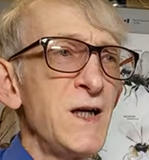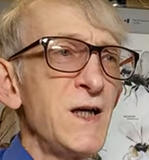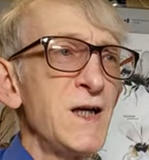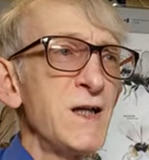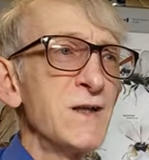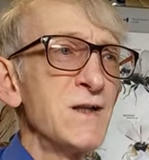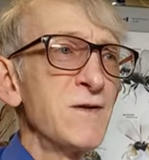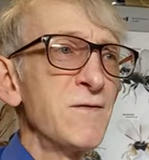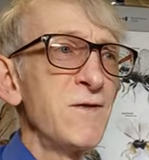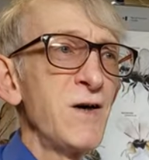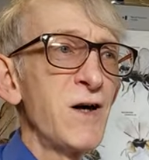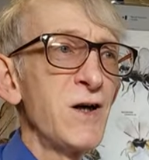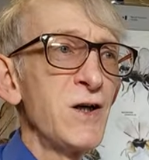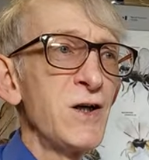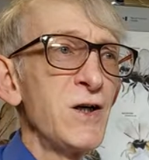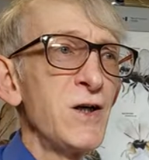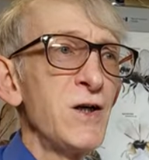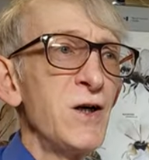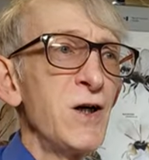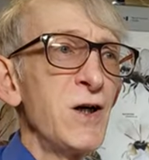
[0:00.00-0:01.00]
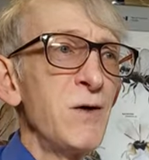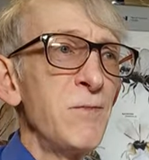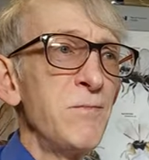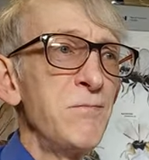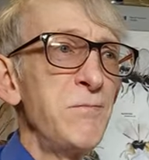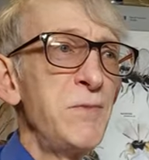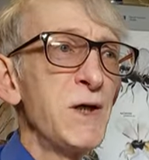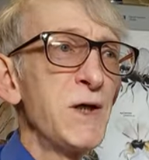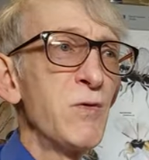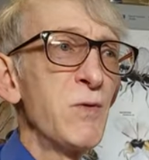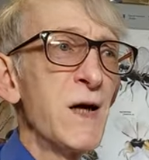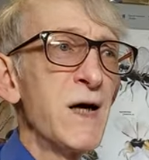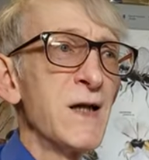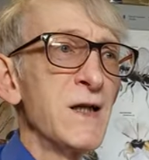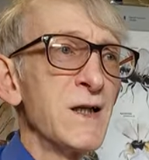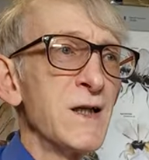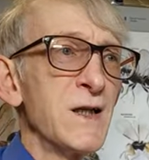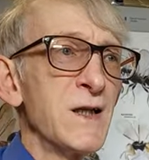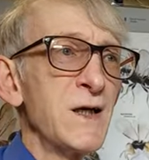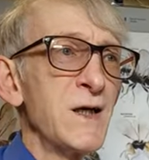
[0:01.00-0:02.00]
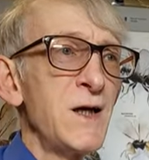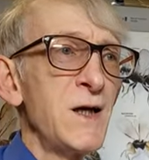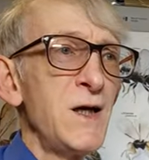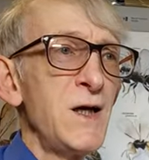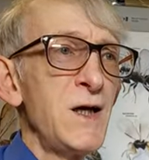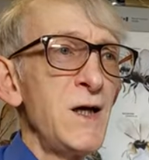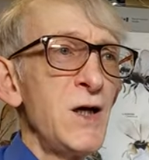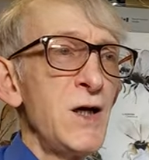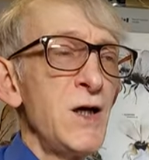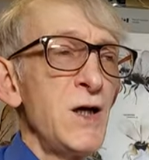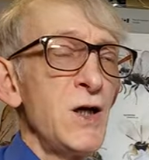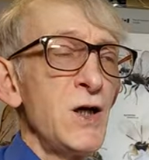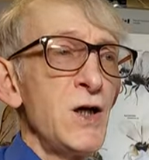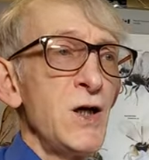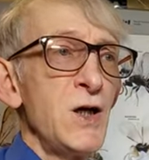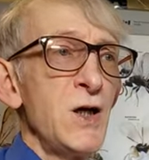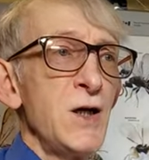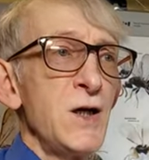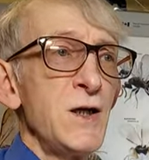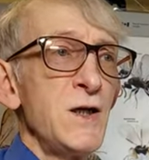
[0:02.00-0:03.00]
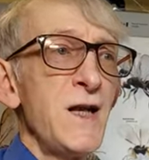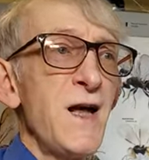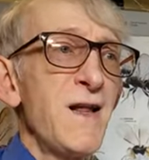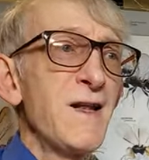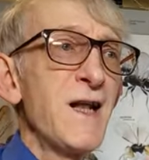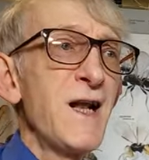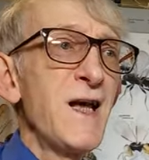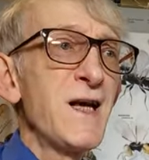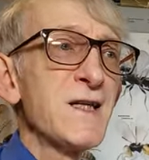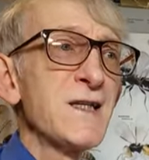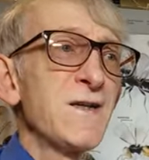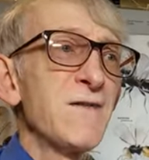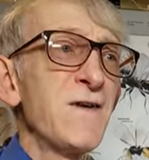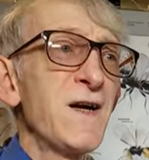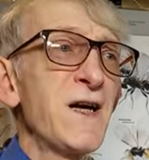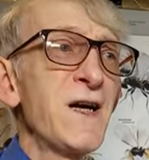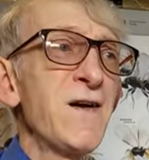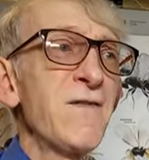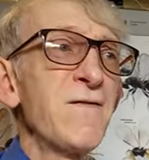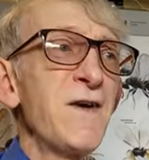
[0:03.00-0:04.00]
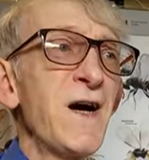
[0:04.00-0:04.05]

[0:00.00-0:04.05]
is very big one. Nevertheless, they have